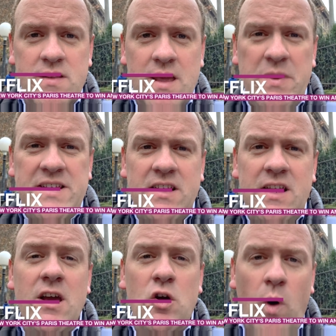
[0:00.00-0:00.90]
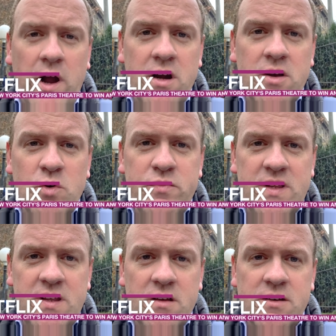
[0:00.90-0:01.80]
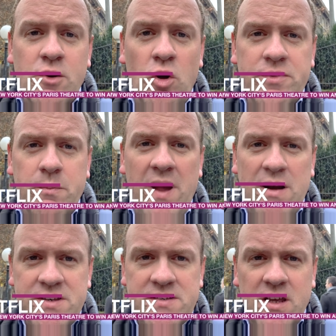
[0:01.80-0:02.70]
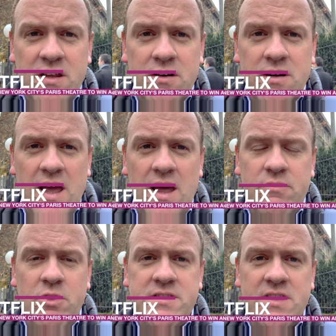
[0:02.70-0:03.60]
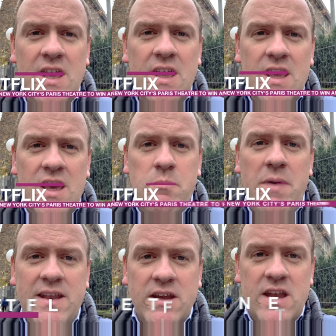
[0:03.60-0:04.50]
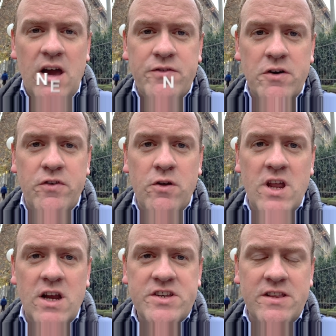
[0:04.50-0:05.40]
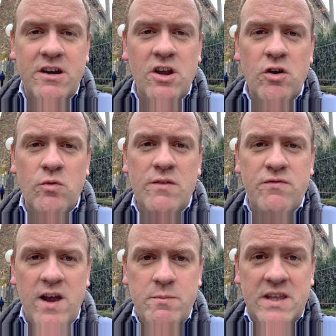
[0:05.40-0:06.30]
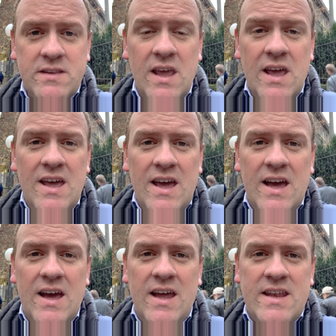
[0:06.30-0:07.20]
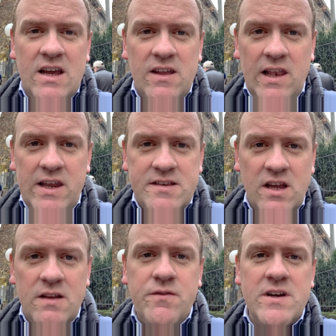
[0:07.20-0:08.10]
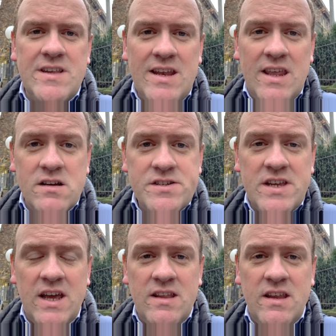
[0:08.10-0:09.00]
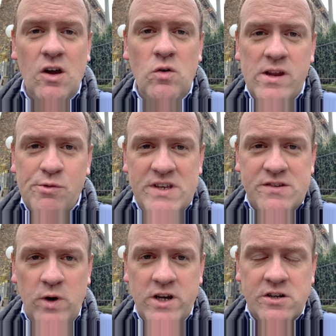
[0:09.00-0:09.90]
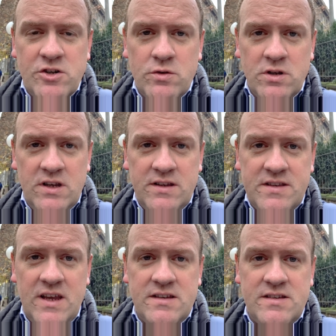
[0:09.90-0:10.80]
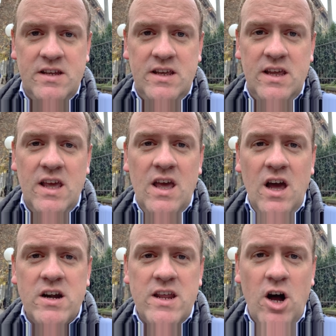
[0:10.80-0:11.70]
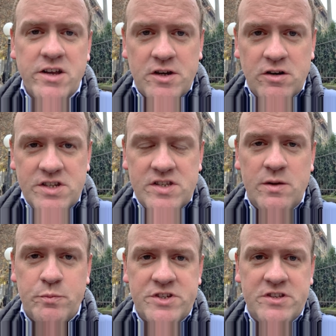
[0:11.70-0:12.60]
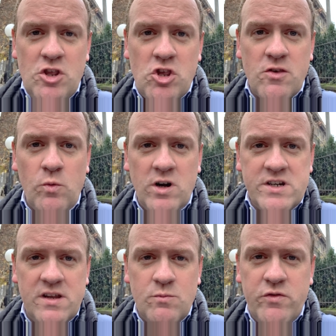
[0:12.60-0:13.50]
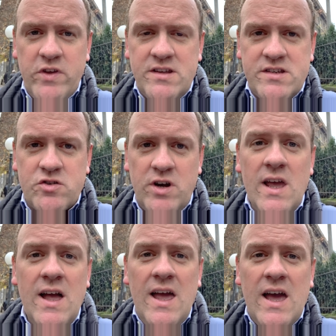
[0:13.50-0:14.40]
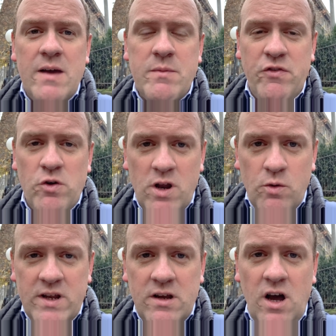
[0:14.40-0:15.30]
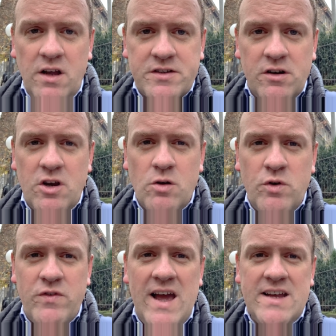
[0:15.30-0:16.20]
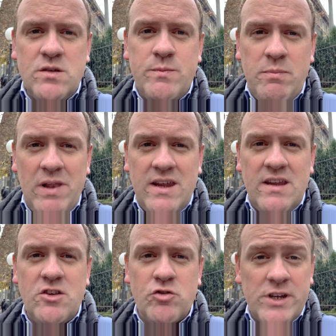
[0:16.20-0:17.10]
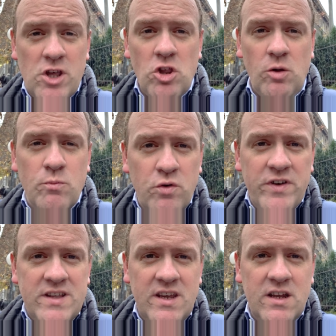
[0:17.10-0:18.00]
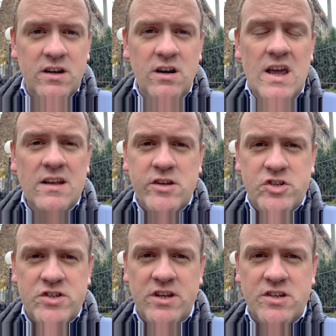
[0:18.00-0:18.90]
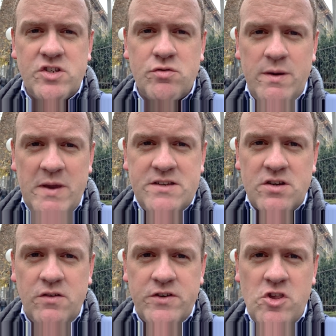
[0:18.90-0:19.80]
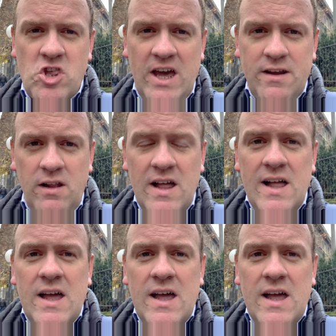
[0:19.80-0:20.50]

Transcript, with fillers: They basically acquired a movie theater called the Paris Theater that was abandoned now for a few years and they're gonna revive it. Uh, and they got a lease on it for 10 years. And the only reason why they're doing this is the are the Oscars, the prestigious awards in the movie industry. Um, if you want to win an Oscar, your movie has to be played in a traditional movie theater, not just on a streaming service channel.